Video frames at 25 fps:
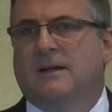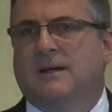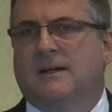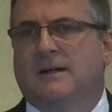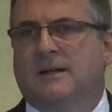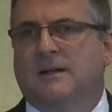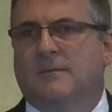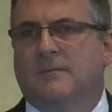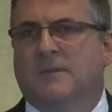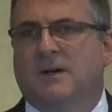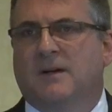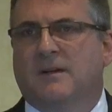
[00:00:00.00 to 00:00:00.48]

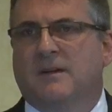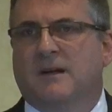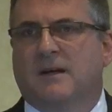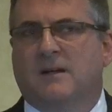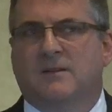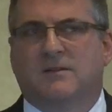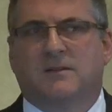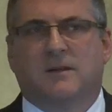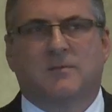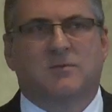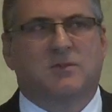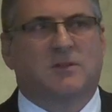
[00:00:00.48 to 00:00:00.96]
and
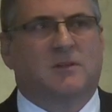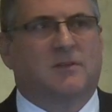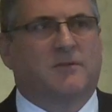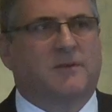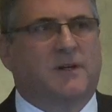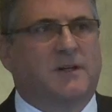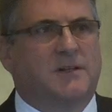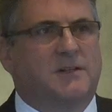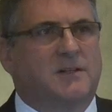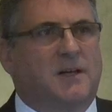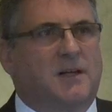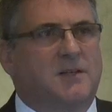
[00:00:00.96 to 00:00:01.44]
that's absolutely
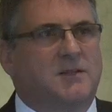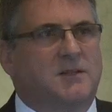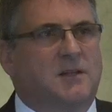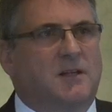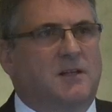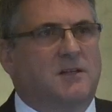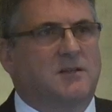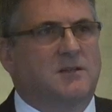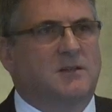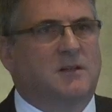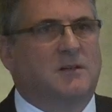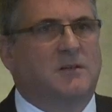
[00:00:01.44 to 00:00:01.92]

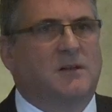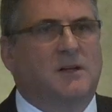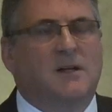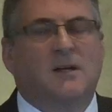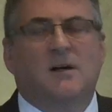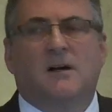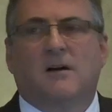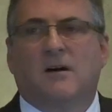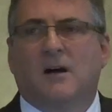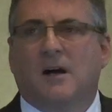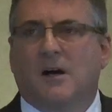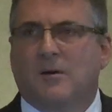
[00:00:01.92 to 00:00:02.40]
fantastic. So
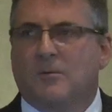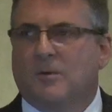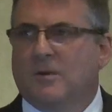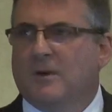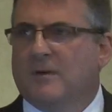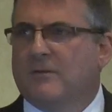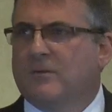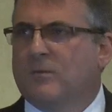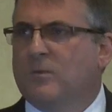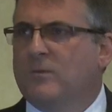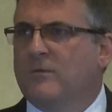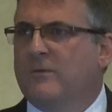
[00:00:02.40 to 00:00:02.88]
I hope you
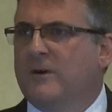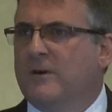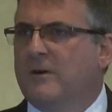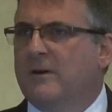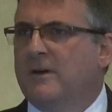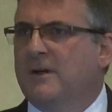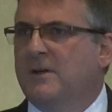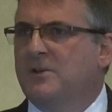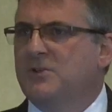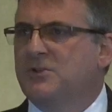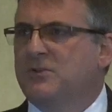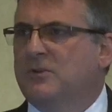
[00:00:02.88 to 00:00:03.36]
have a
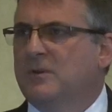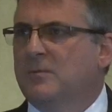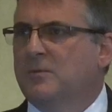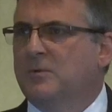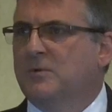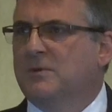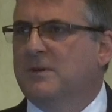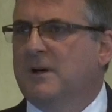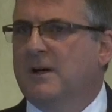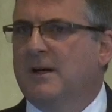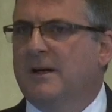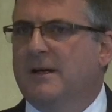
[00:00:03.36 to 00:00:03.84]
very enjoyable
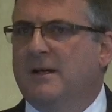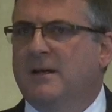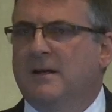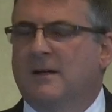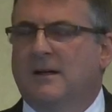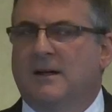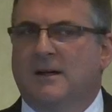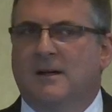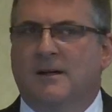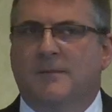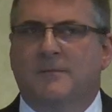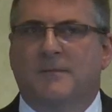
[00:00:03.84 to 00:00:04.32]
day.
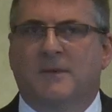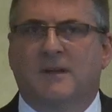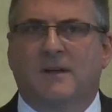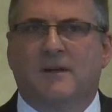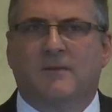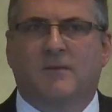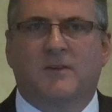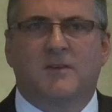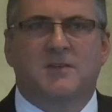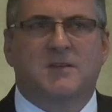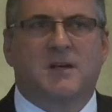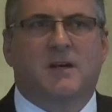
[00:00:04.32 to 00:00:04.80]

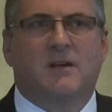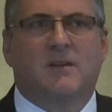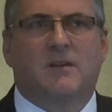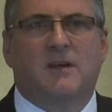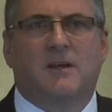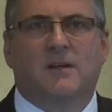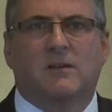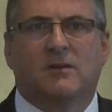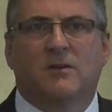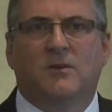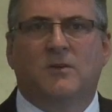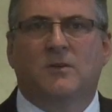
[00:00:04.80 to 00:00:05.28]
If there's
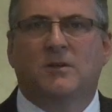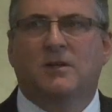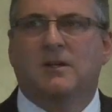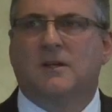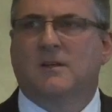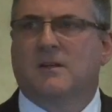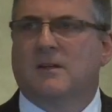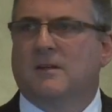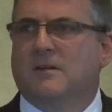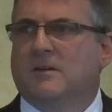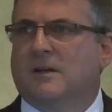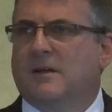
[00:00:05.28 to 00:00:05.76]
anything that you
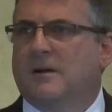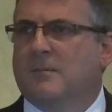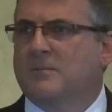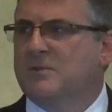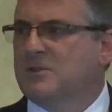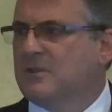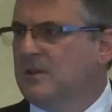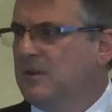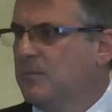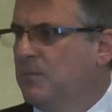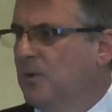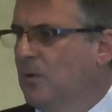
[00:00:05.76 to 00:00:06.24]
need, then come and
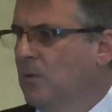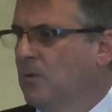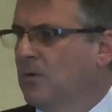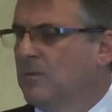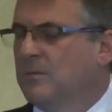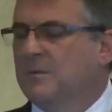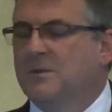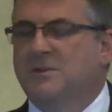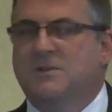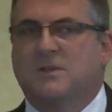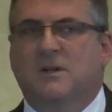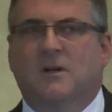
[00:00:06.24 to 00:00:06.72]
see Paul or
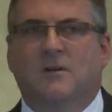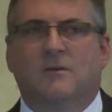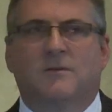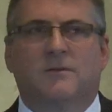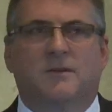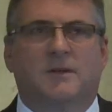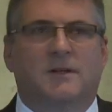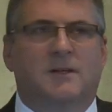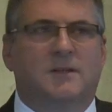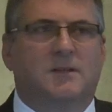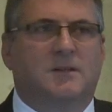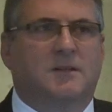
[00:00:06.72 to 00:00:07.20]

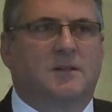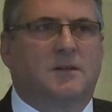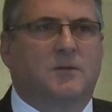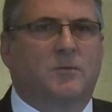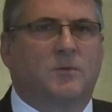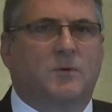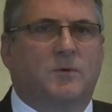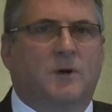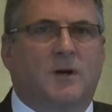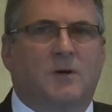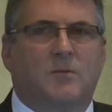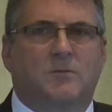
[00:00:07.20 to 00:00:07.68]
myself, and
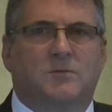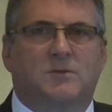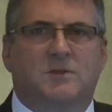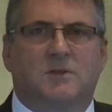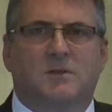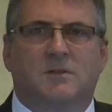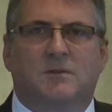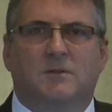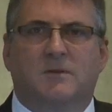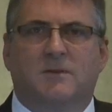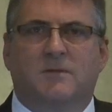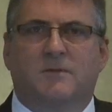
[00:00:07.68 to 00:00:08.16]
we'll hope
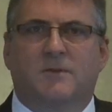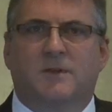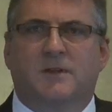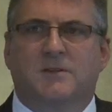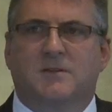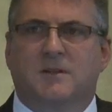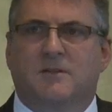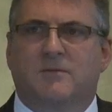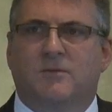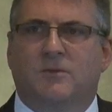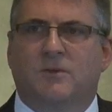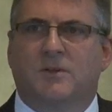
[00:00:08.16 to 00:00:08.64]
to
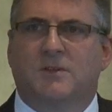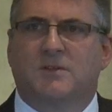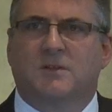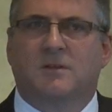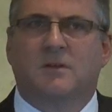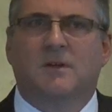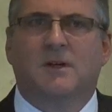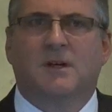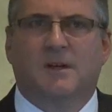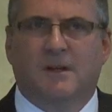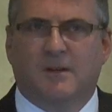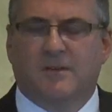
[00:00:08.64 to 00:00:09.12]
fix that for you. So
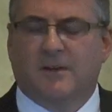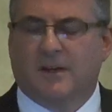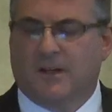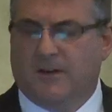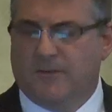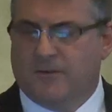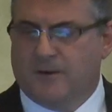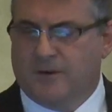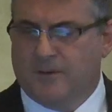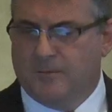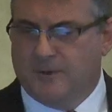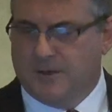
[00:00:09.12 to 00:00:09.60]
thank
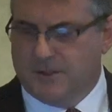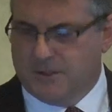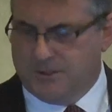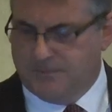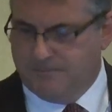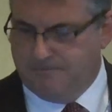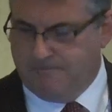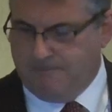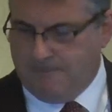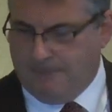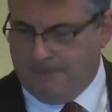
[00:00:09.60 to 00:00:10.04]
you very much.